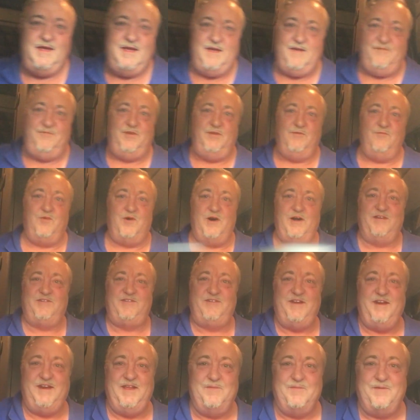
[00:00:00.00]
if you've
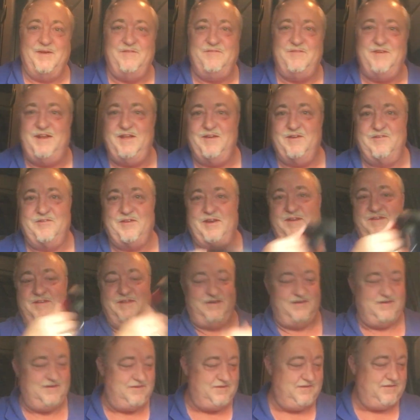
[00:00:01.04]
watched any of my videos, I
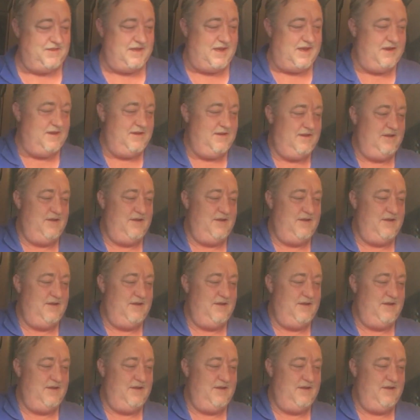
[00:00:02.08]
tend to do that.